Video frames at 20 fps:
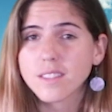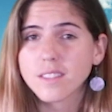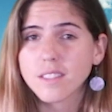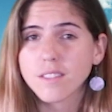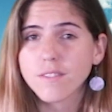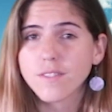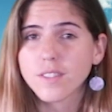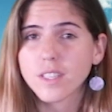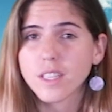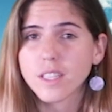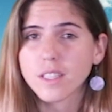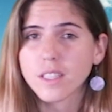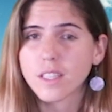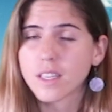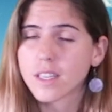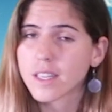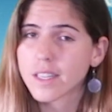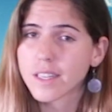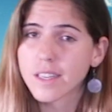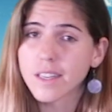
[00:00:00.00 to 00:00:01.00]
us
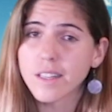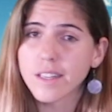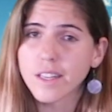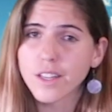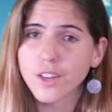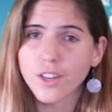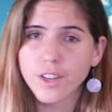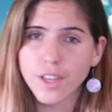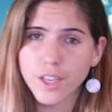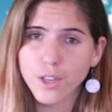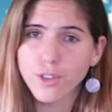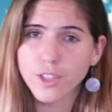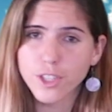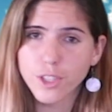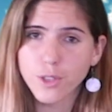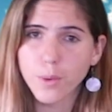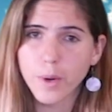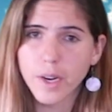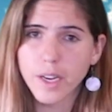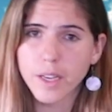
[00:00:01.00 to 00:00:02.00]
infinitely in a cleaner and
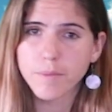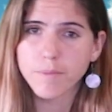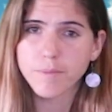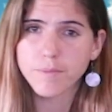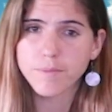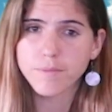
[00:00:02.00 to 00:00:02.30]
greener way.